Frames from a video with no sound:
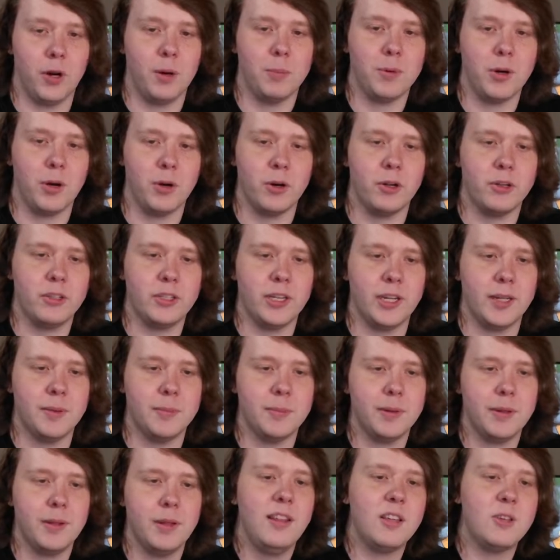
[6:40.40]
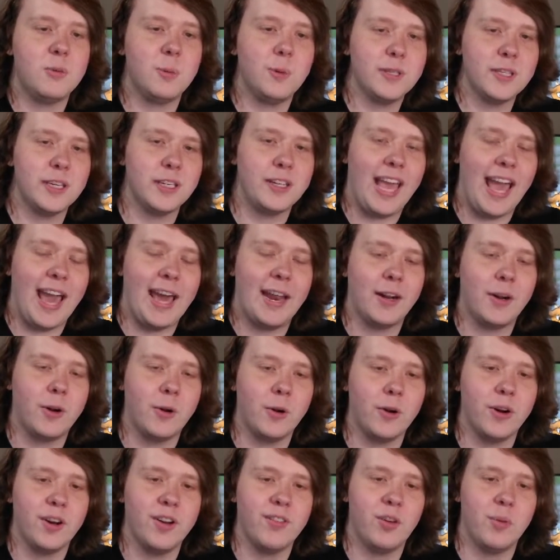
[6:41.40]
our prototype. This was a
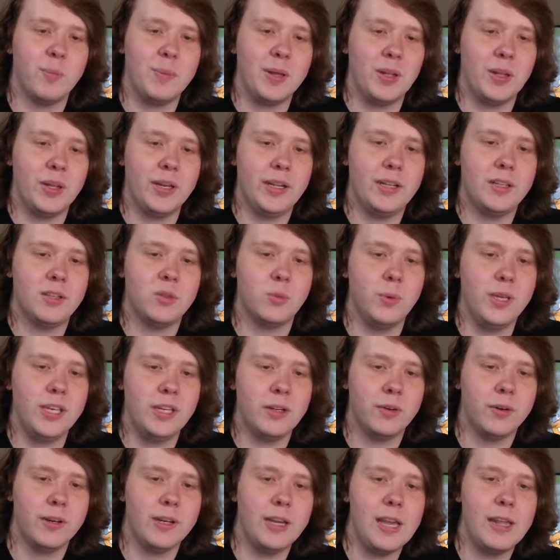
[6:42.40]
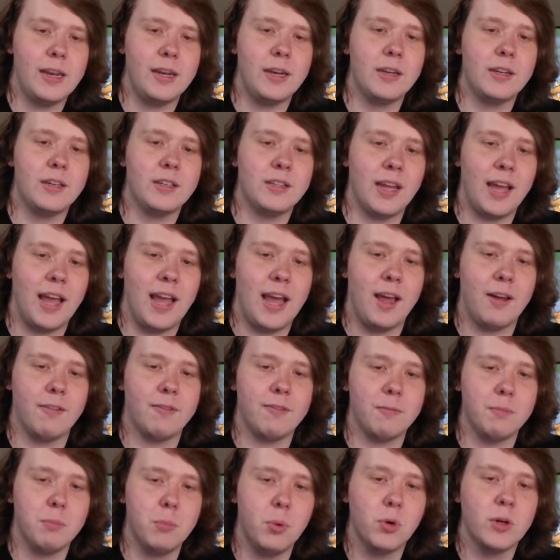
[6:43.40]
category of abilities we created to
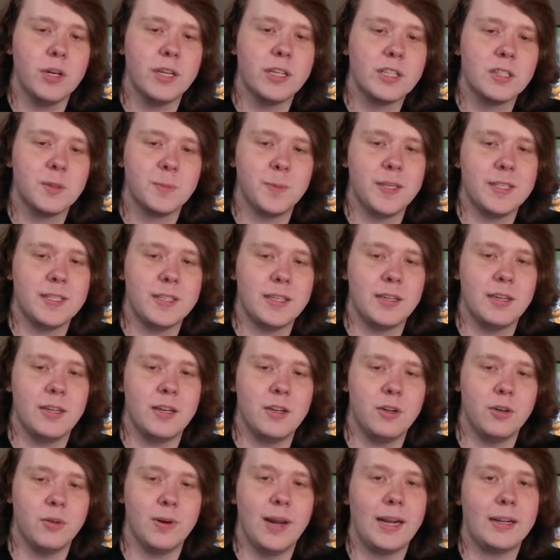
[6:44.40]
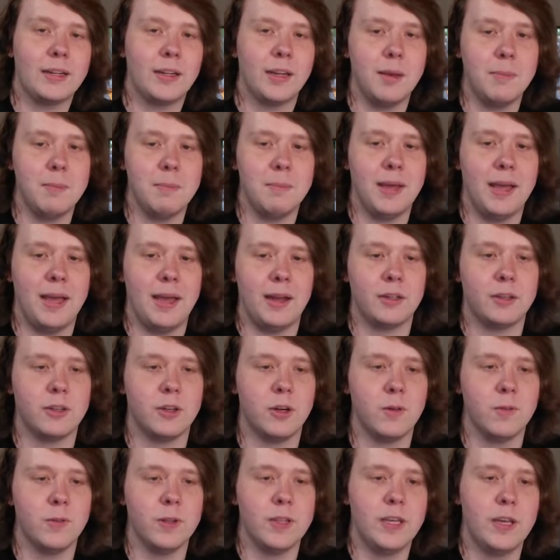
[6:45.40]
have more explicit and direct impact
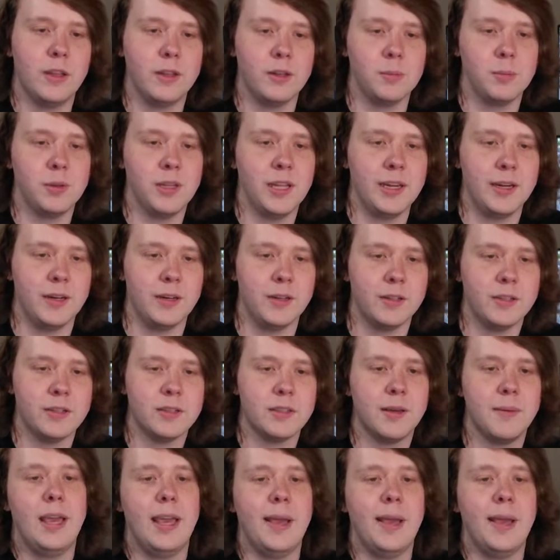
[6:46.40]
over the other players.